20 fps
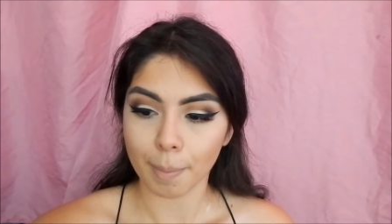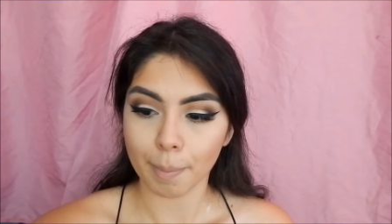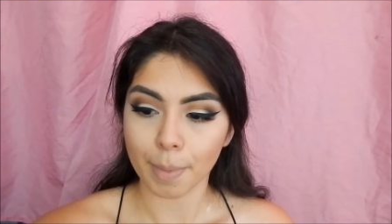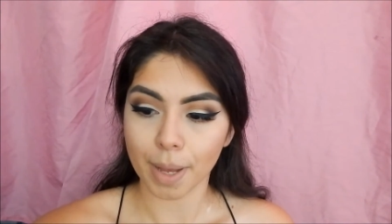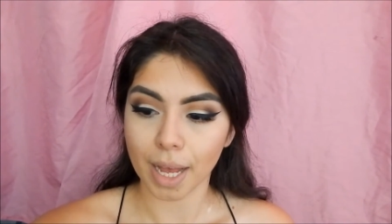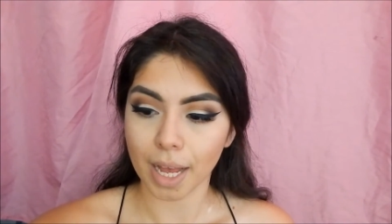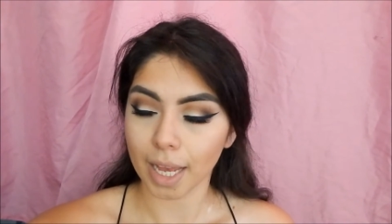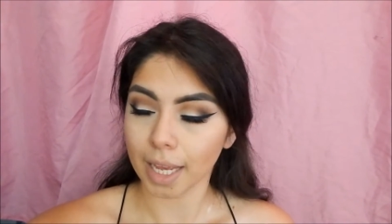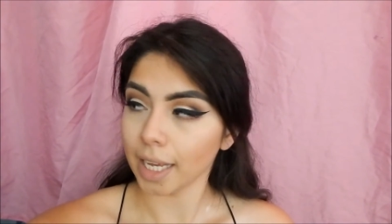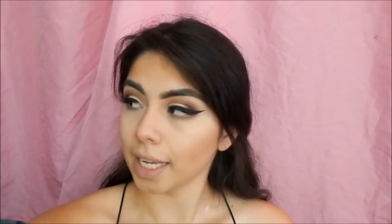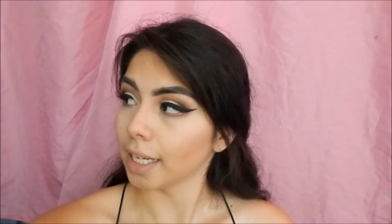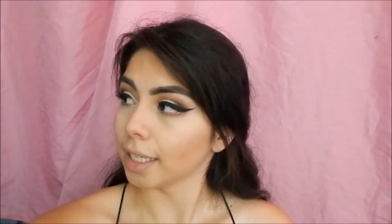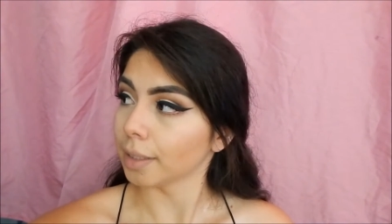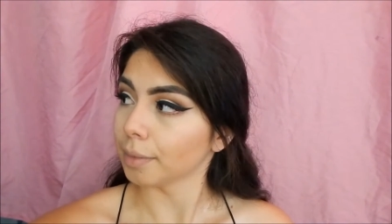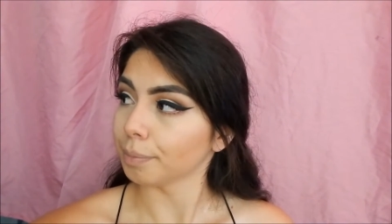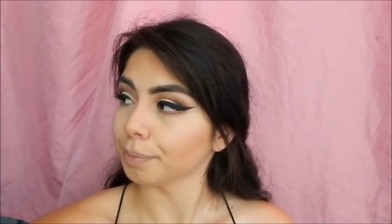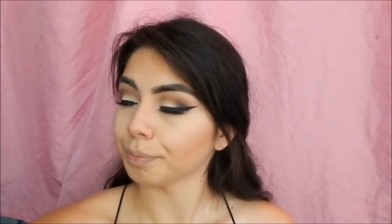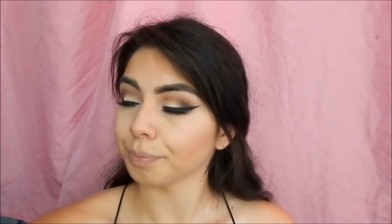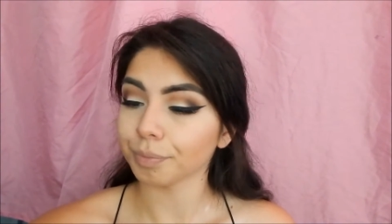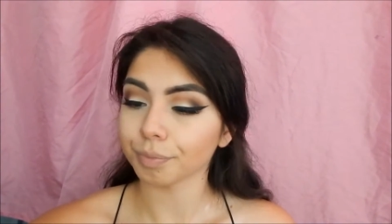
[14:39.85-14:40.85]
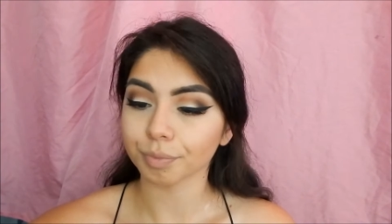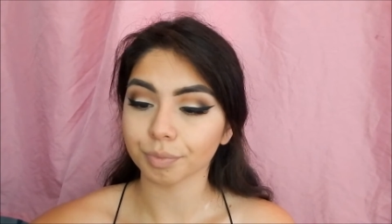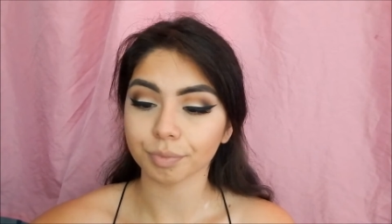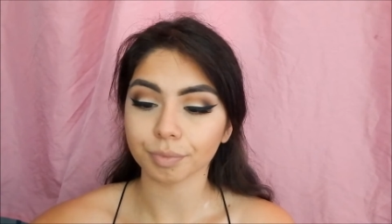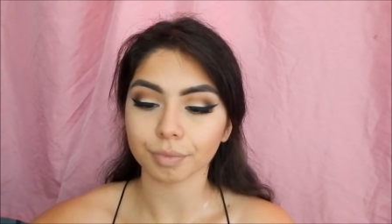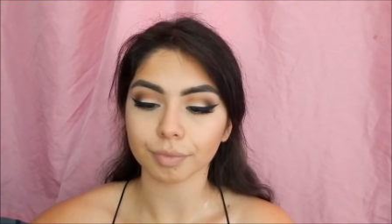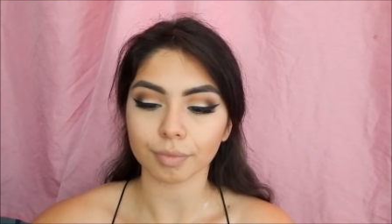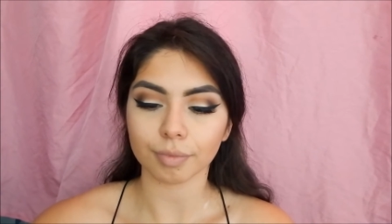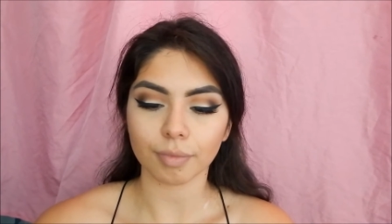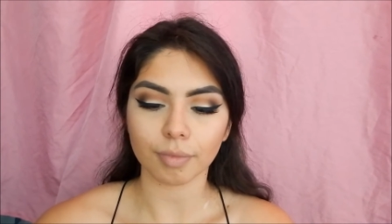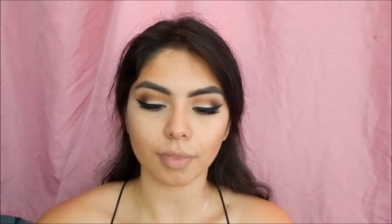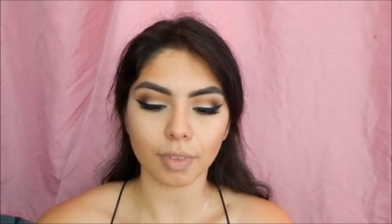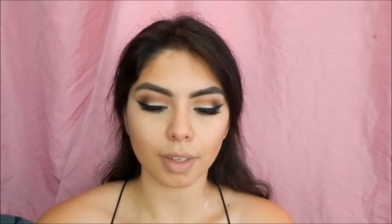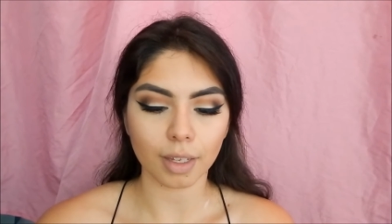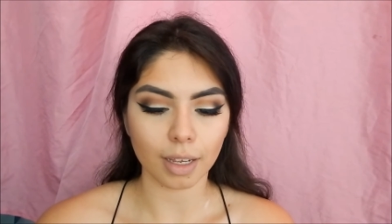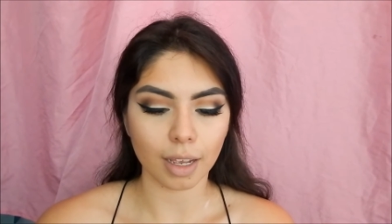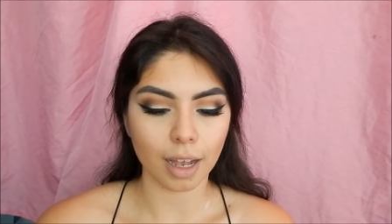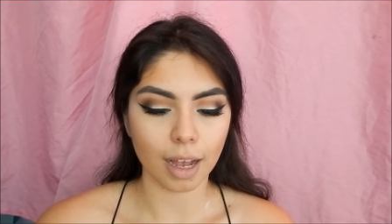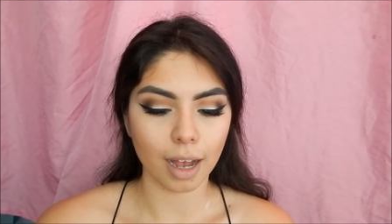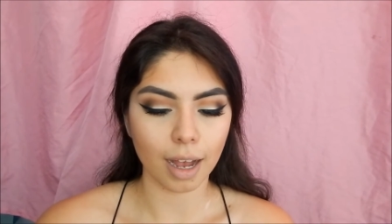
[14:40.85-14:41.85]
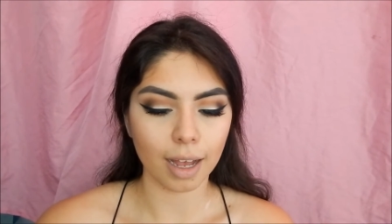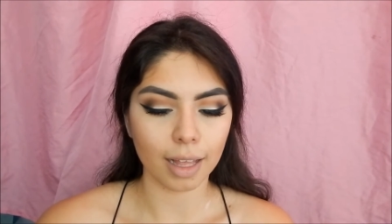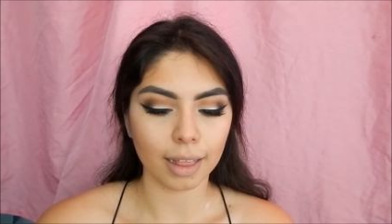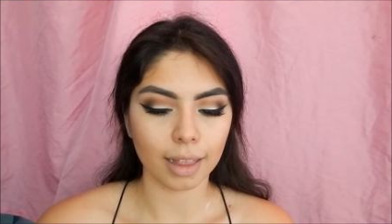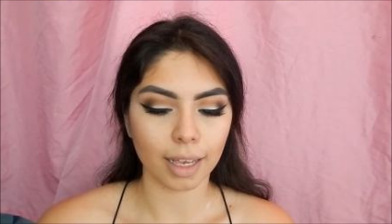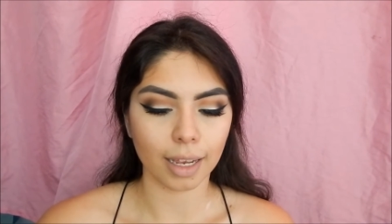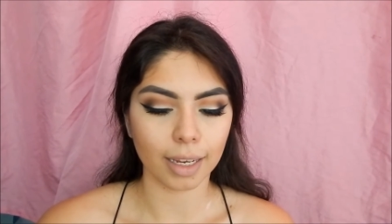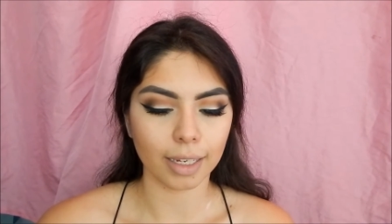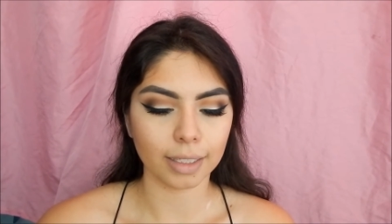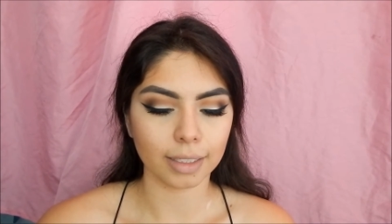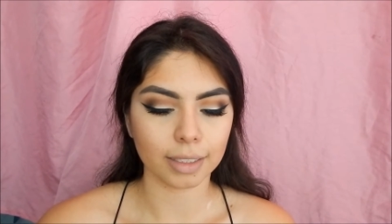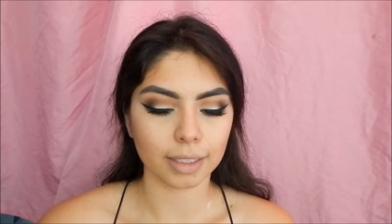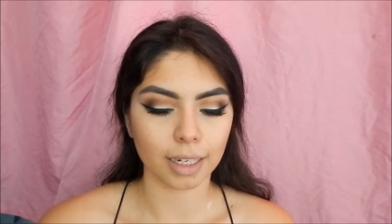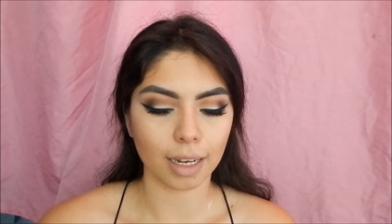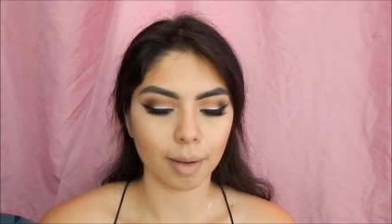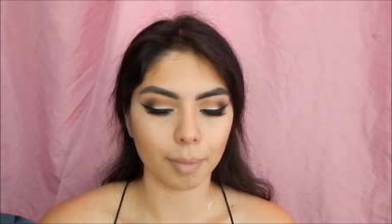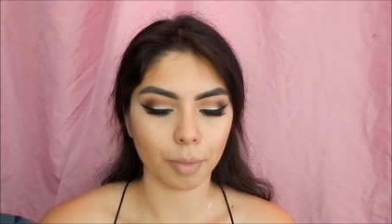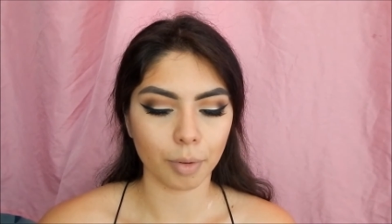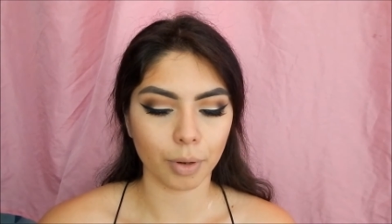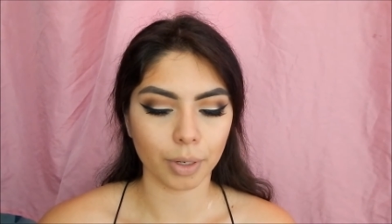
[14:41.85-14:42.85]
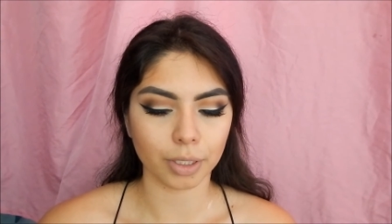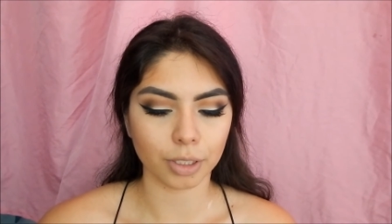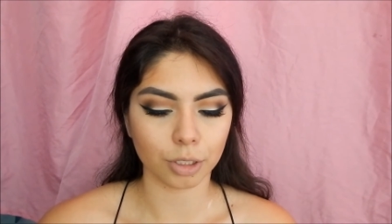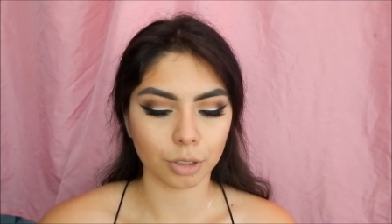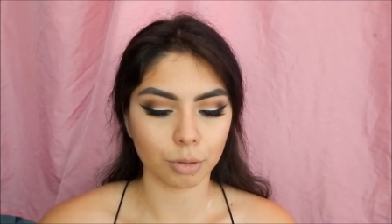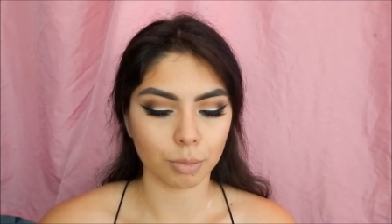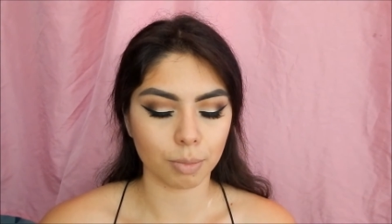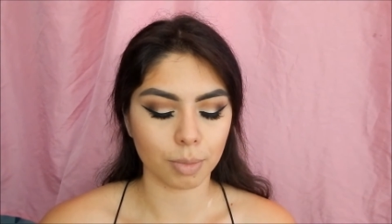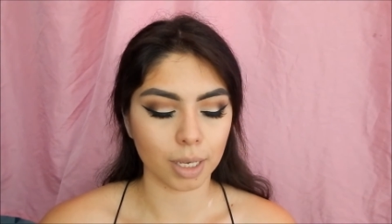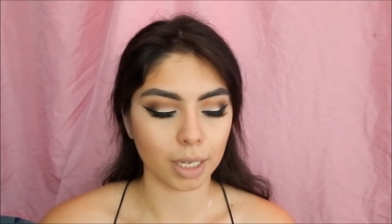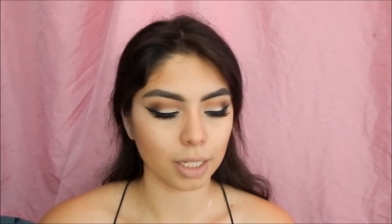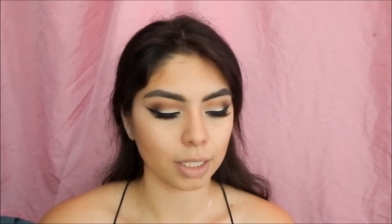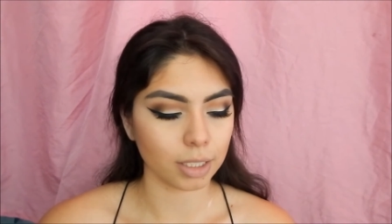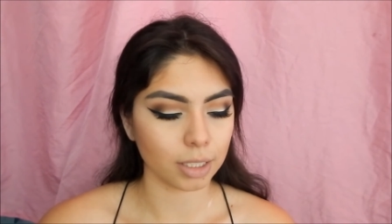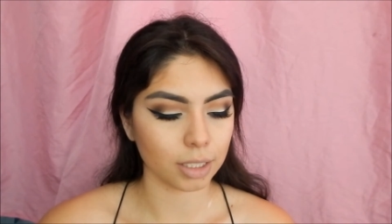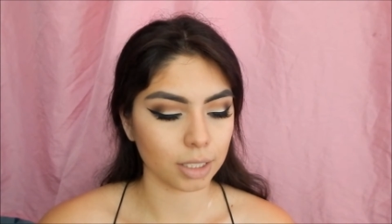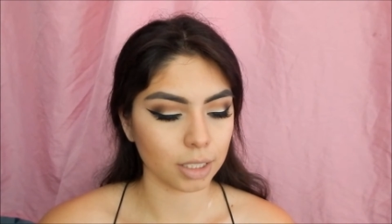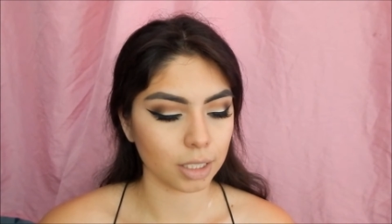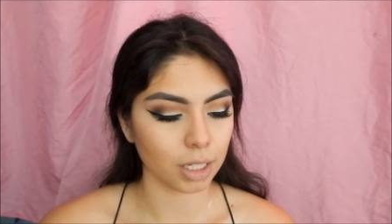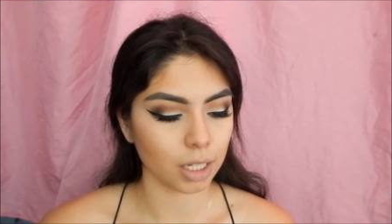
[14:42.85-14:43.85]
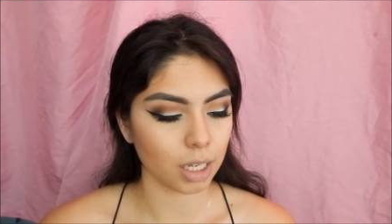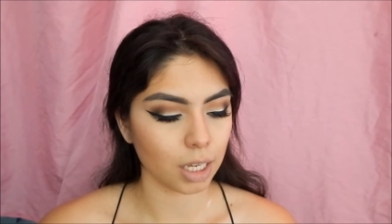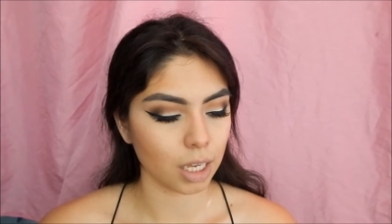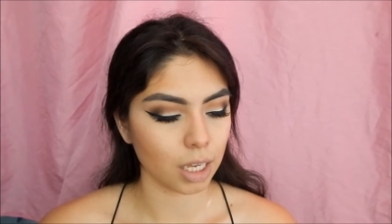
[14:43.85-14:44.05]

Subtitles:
my highlight, I'm going to mix